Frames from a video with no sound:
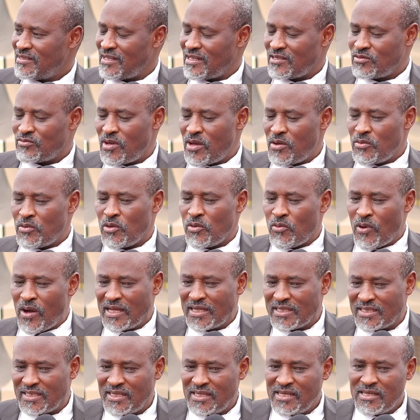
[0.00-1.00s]
That's why we
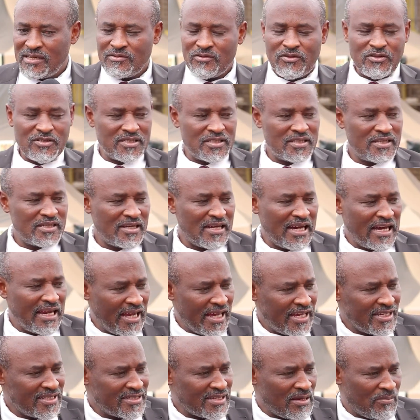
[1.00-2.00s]
want, because
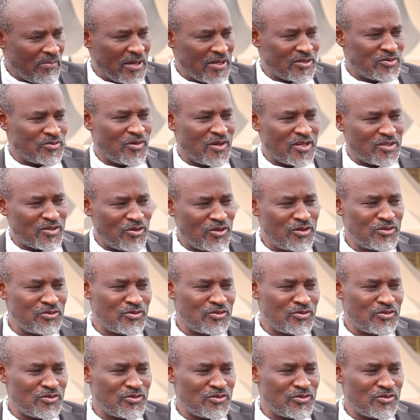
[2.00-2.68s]
Alai is a person who has gone